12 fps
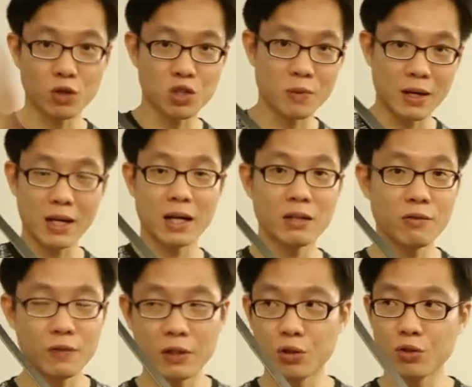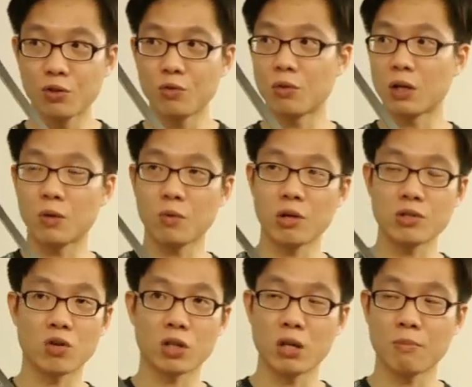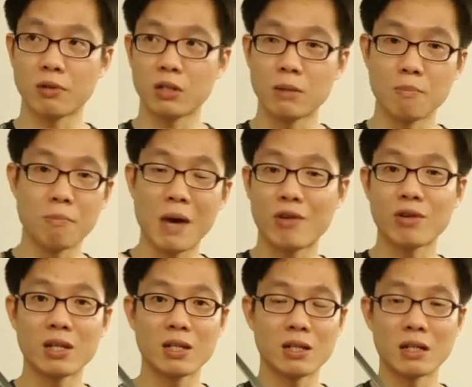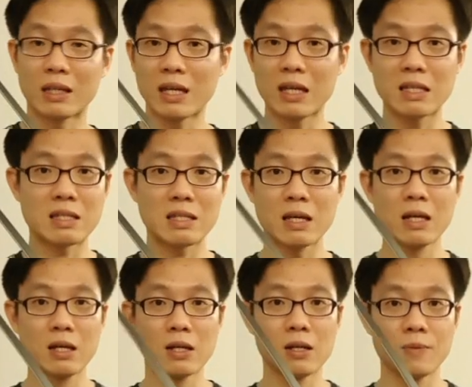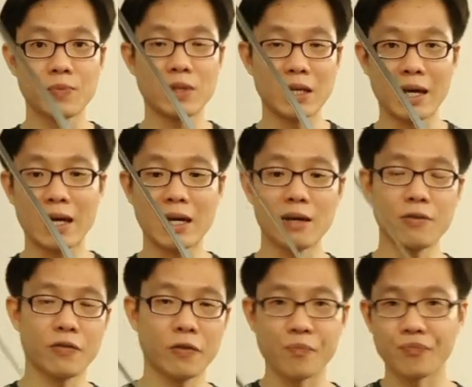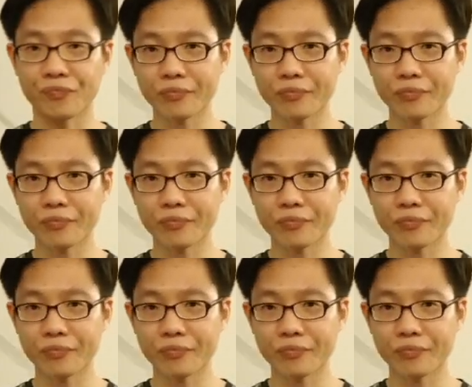Watch my other video where I was talking about the Mariner against the AF,